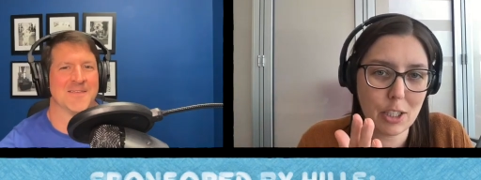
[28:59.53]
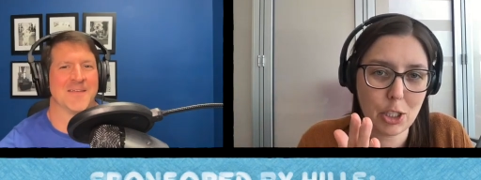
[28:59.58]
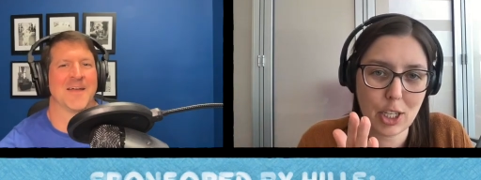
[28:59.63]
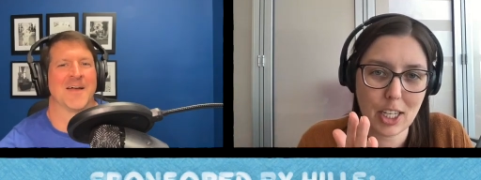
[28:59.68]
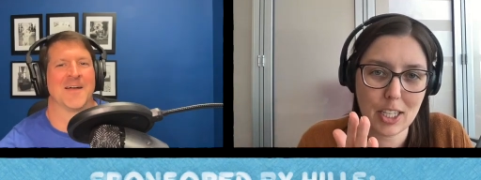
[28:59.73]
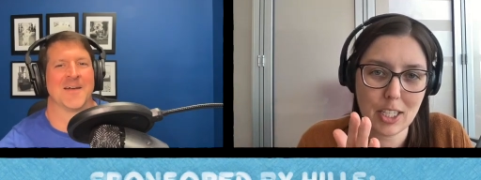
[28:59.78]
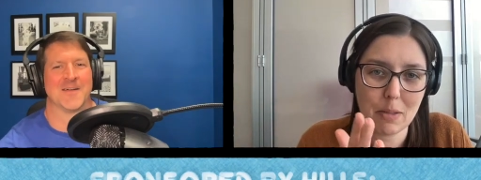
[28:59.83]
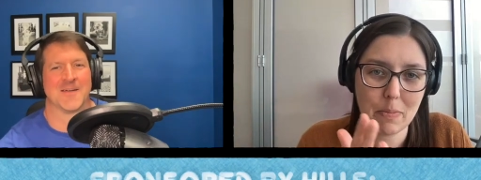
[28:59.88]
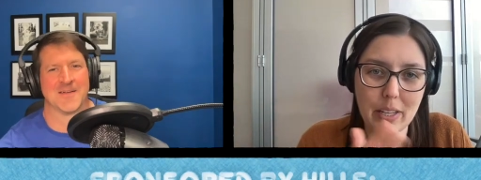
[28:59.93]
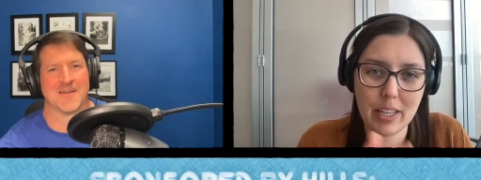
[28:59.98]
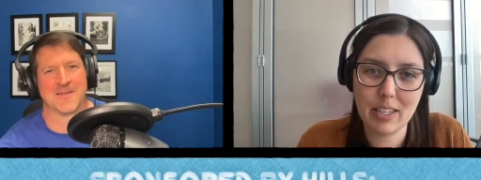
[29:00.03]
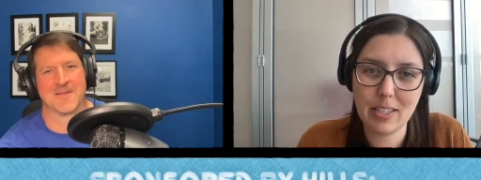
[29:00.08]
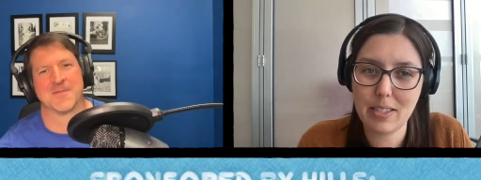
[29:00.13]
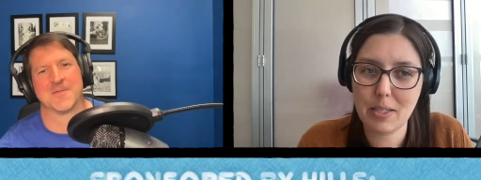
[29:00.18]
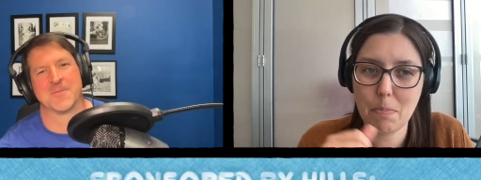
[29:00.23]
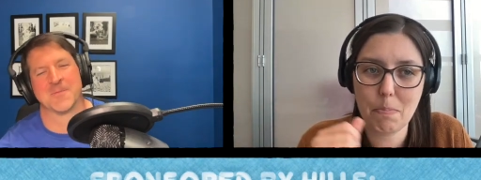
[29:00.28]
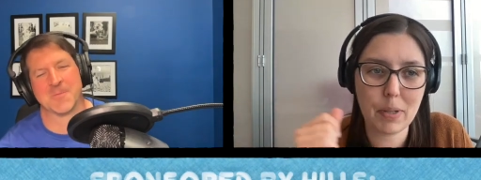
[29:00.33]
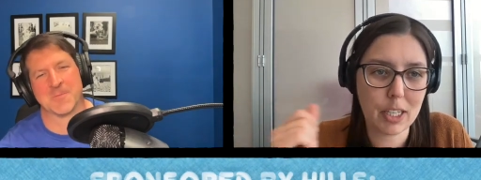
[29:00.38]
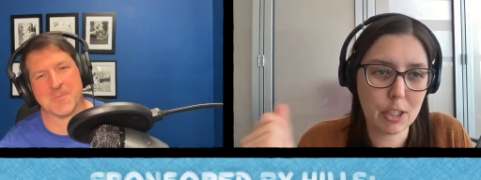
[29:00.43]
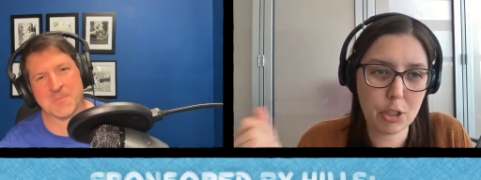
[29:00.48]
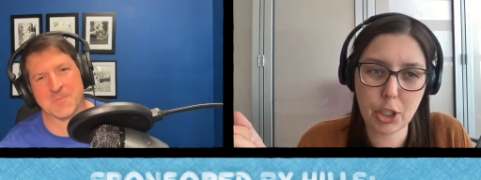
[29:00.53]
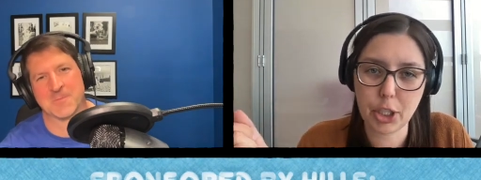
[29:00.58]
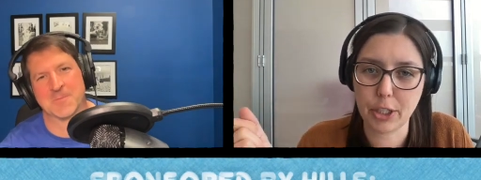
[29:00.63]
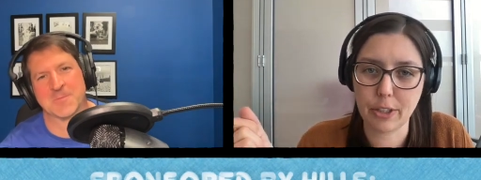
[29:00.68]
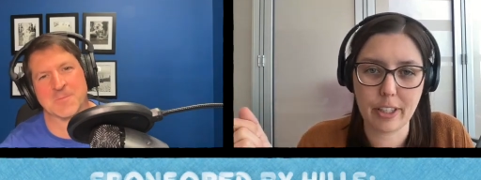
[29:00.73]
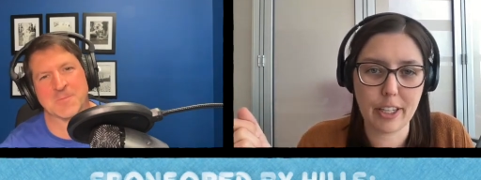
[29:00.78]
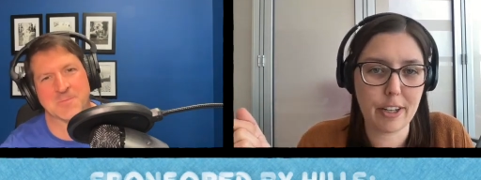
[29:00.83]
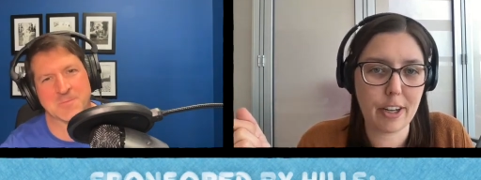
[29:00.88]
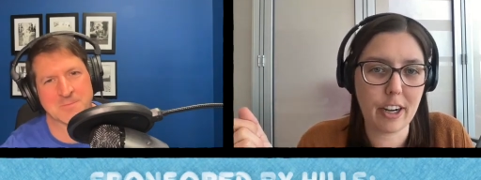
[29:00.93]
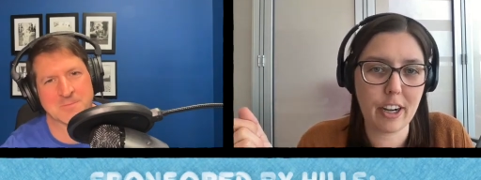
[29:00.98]
Speaker 1: make adjustments, be a
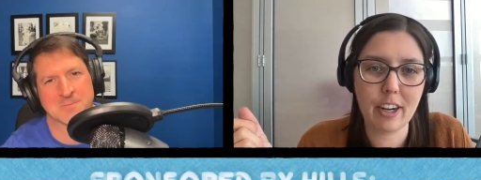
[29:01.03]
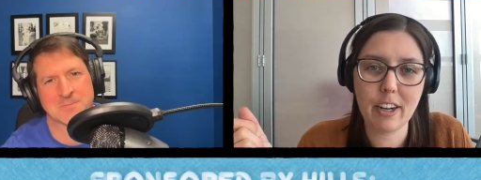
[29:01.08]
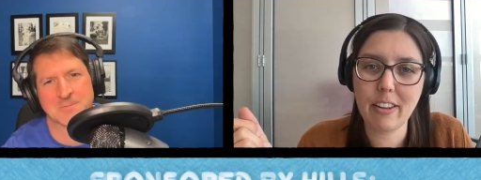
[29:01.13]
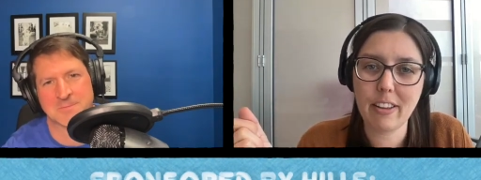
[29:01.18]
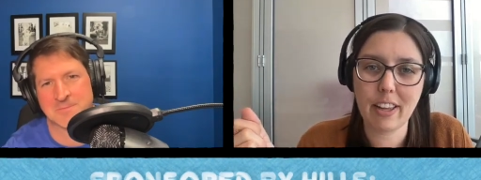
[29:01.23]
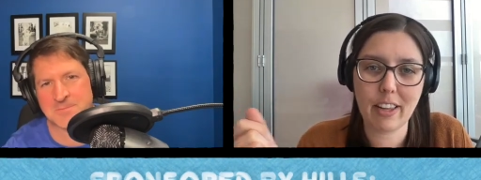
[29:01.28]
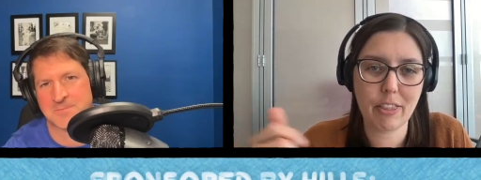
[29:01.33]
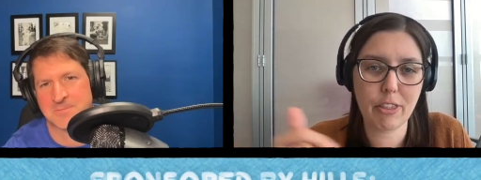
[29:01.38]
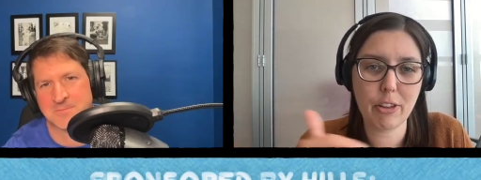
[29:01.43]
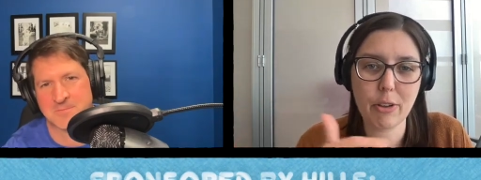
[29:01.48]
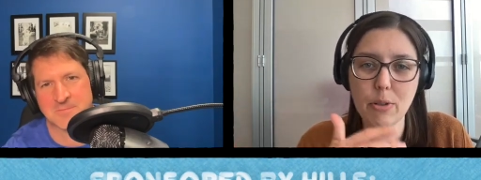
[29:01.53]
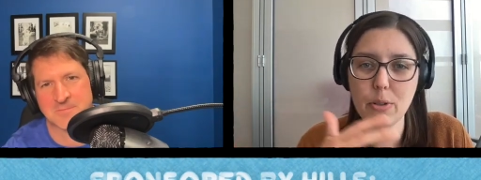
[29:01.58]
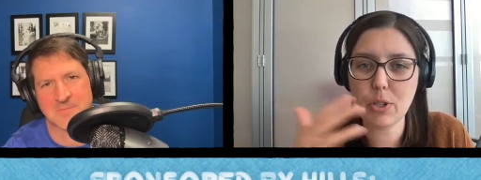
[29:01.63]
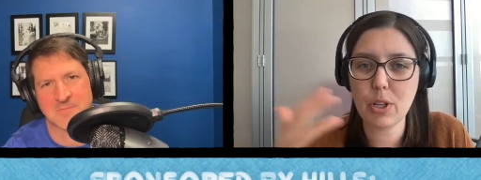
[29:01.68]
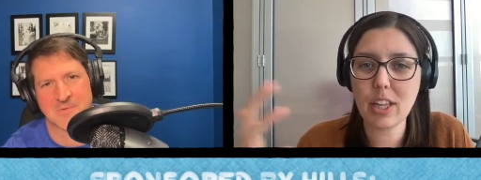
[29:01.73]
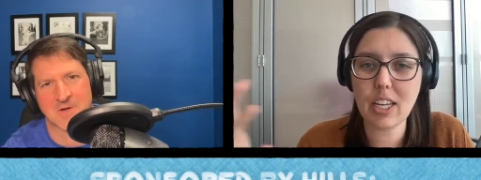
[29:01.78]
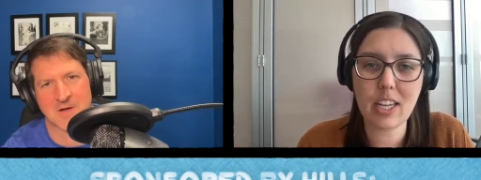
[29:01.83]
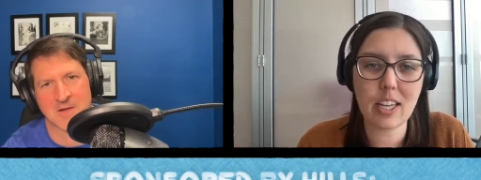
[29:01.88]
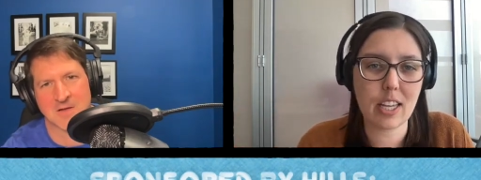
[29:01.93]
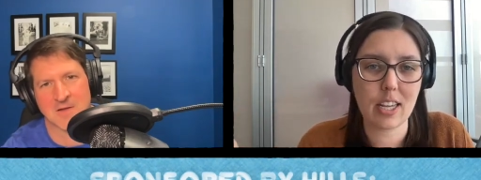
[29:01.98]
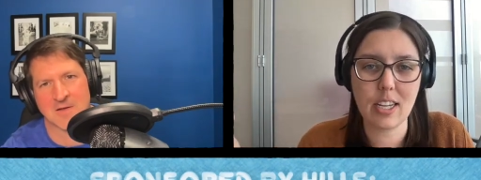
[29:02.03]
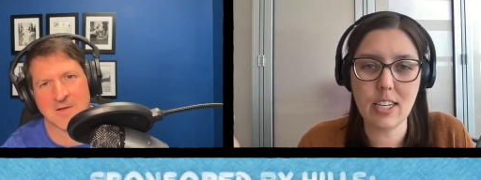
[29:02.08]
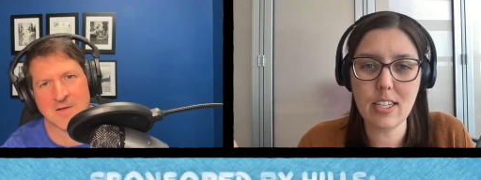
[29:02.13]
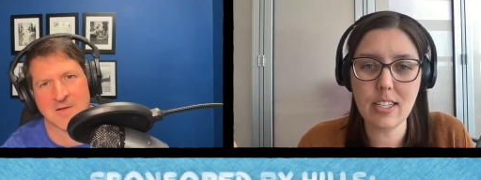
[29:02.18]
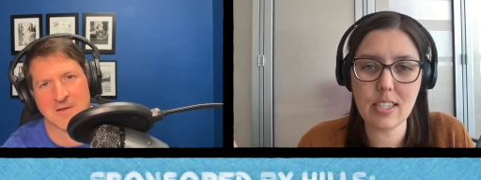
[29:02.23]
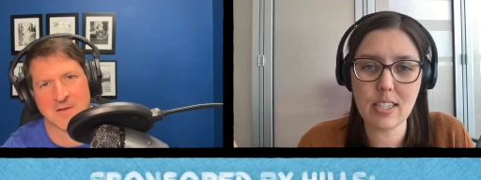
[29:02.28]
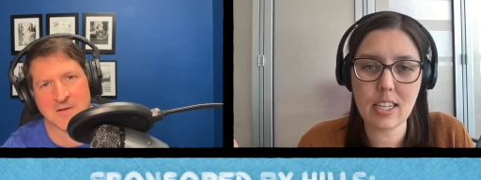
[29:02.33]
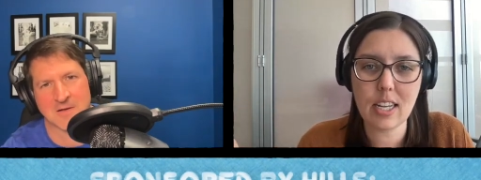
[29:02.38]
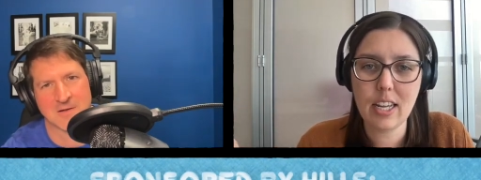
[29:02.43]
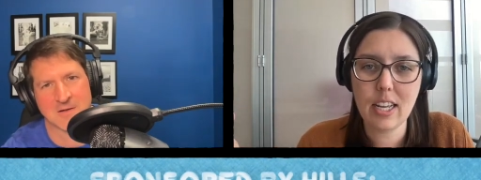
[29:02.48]
cheerleader. Like those are the
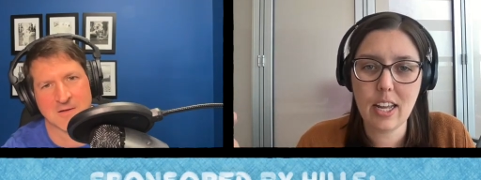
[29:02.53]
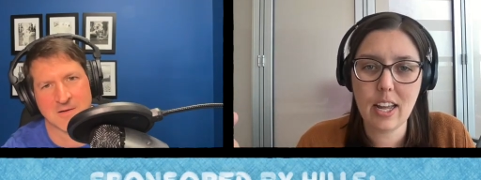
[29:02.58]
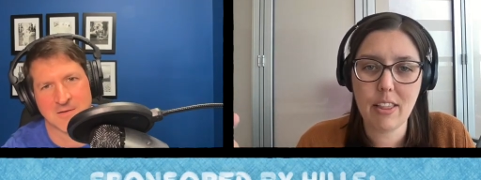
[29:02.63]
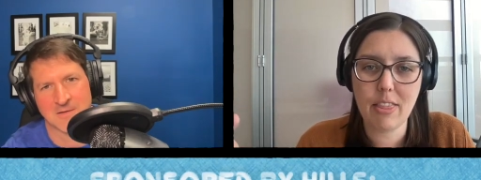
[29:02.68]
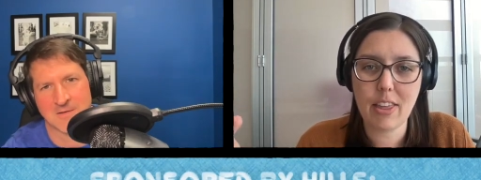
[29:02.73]
keys